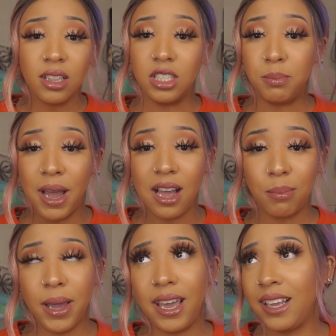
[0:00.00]
This
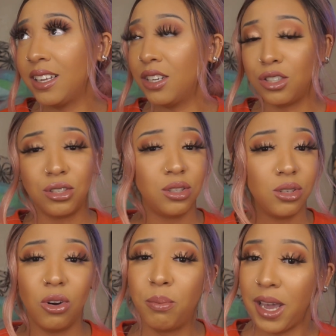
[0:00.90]
back pain is
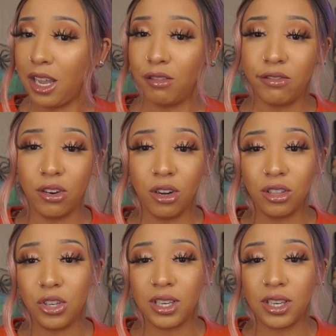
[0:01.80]
so painful.